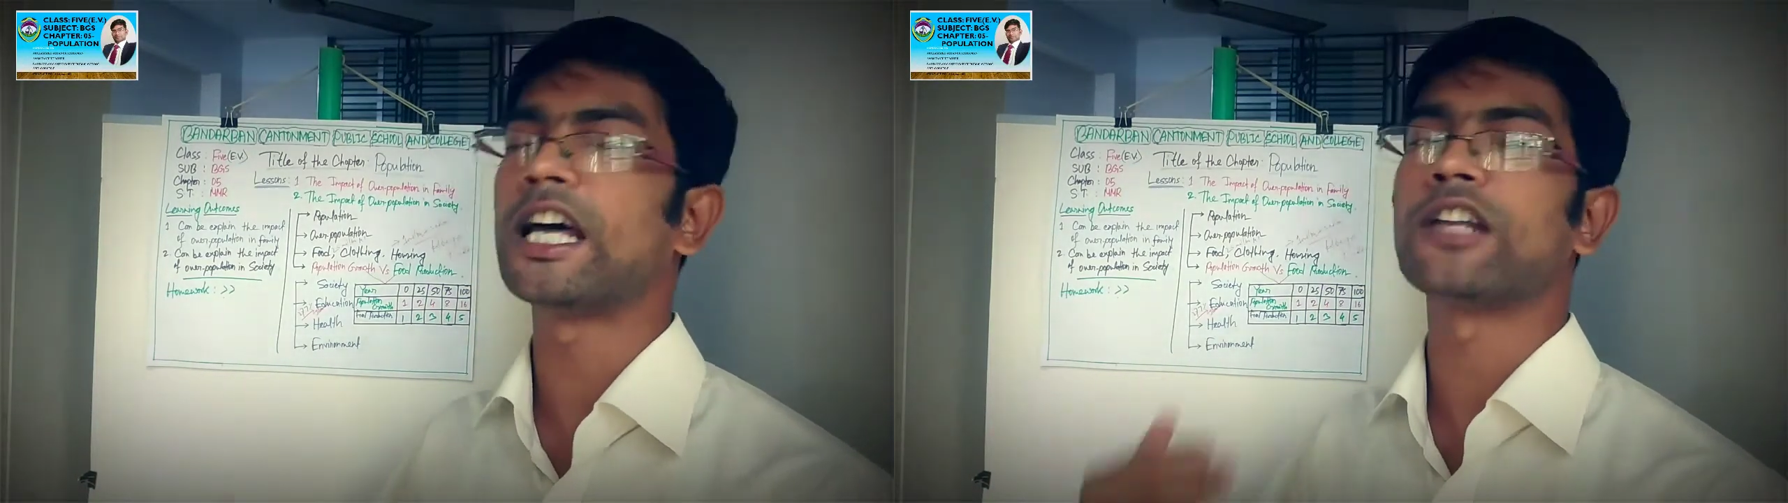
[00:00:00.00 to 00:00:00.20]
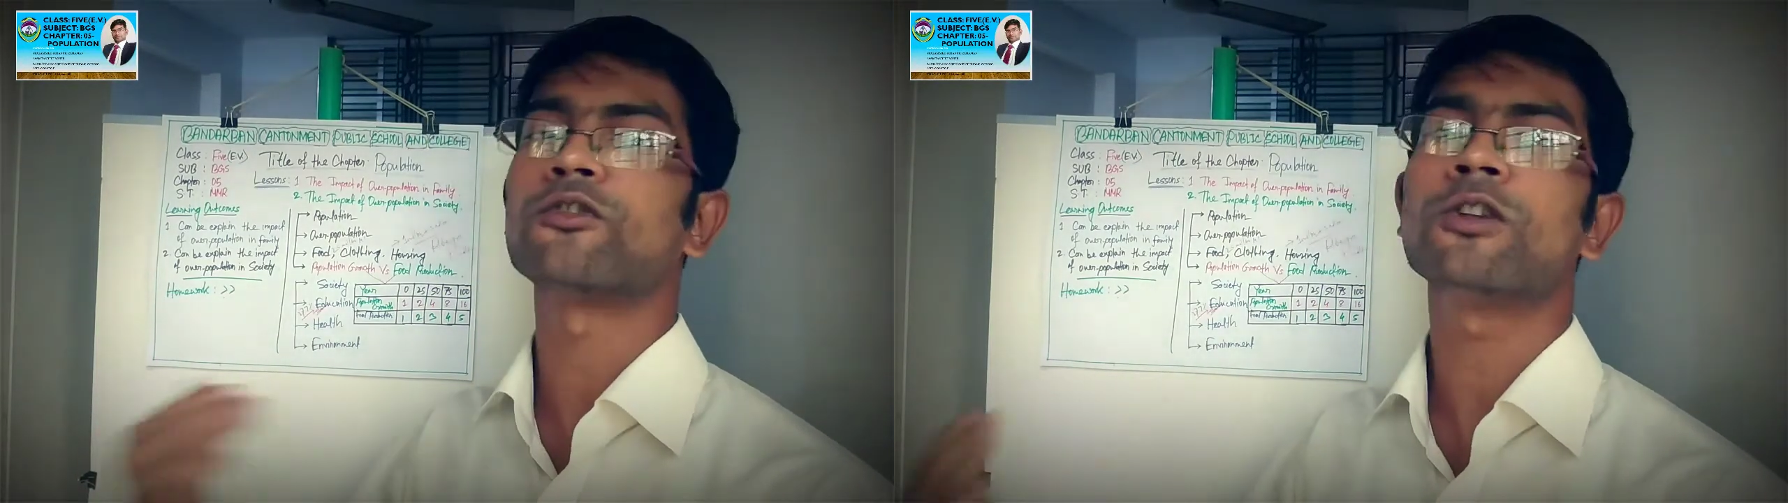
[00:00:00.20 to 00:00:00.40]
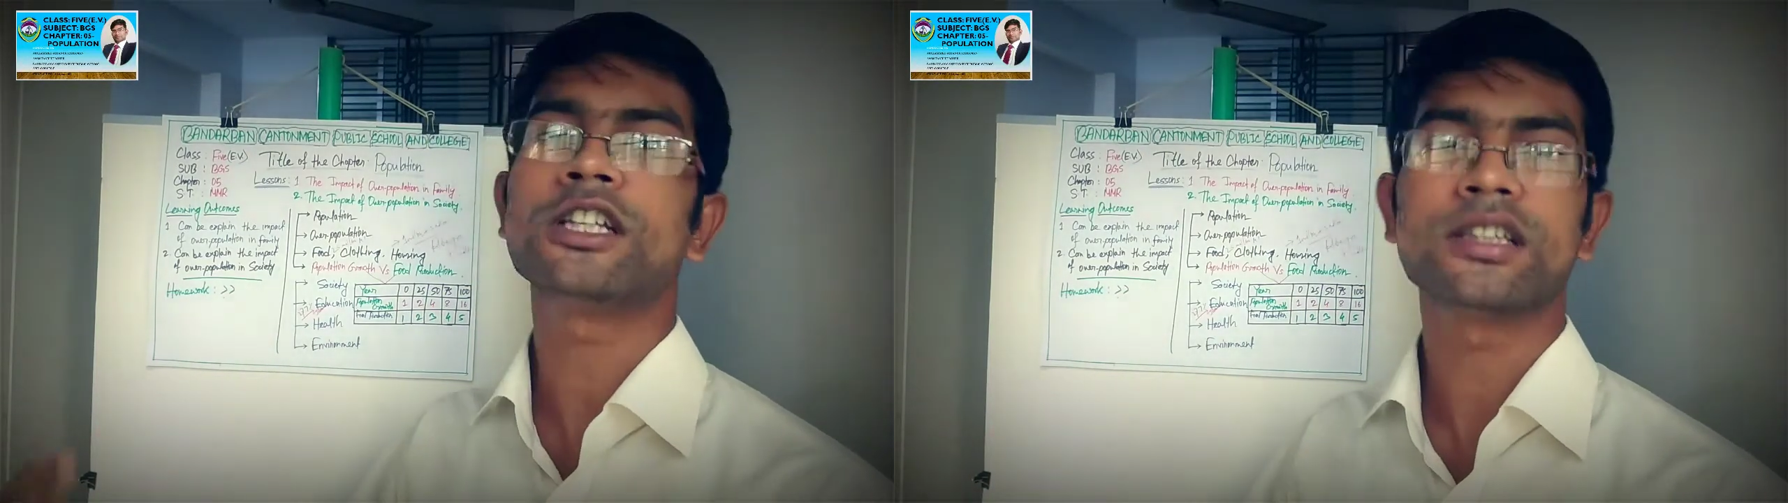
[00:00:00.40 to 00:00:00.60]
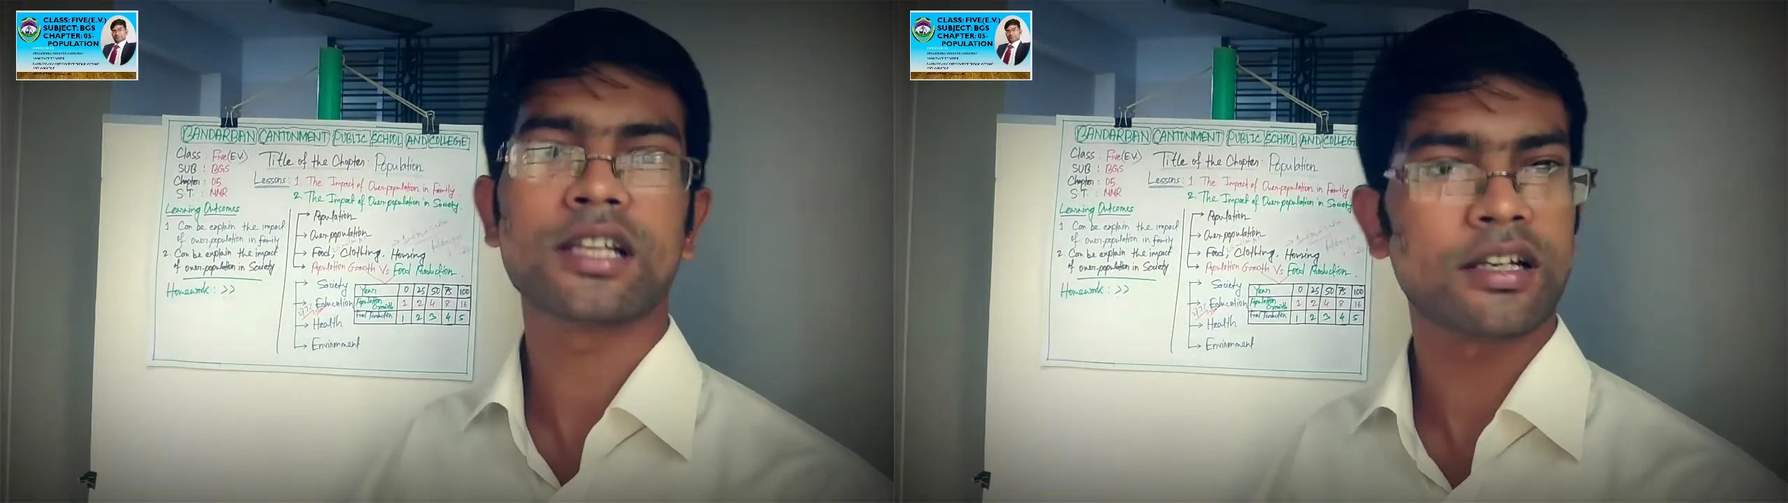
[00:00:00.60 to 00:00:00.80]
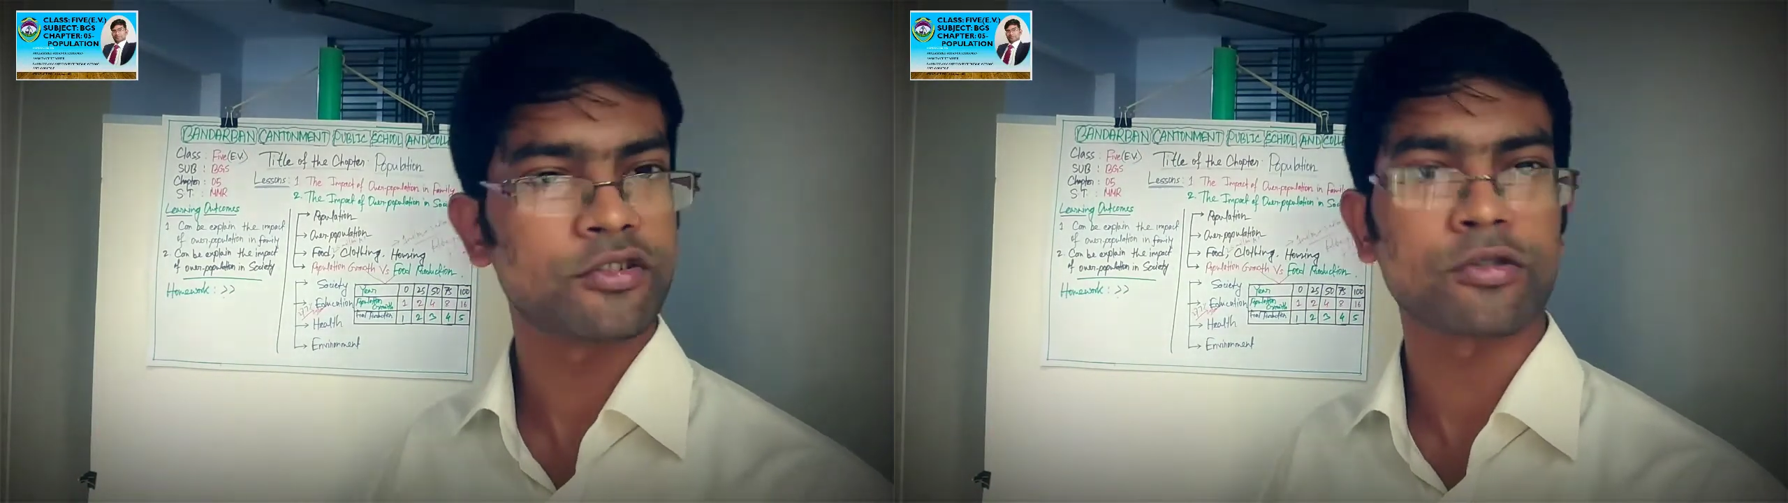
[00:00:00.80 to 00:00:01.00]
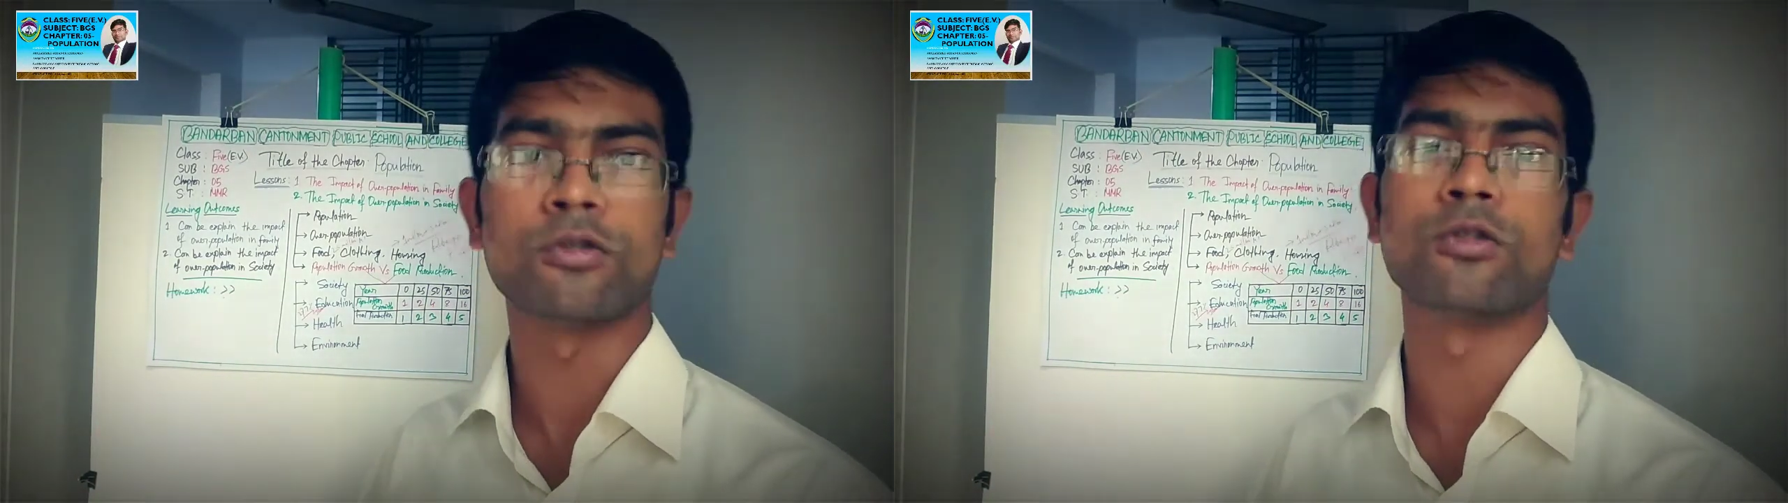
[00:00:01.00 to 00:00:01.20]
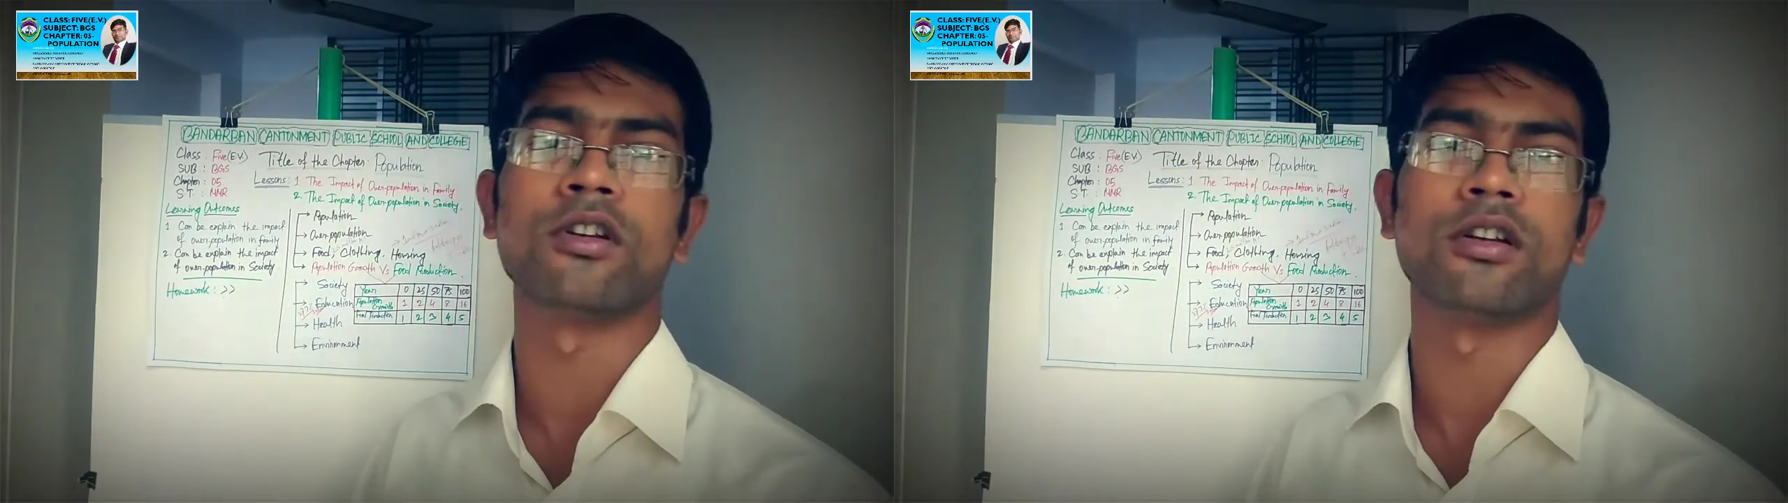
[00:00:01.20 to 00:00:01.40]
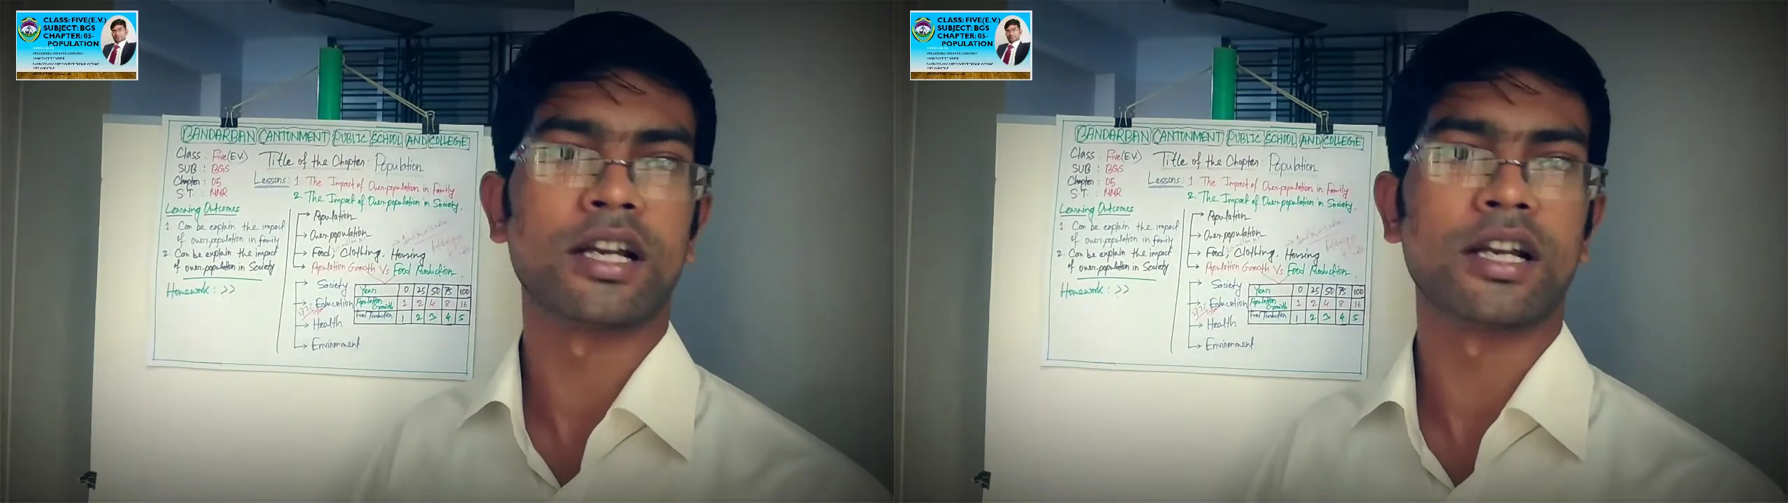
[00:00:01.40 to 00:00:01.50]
enroll in the school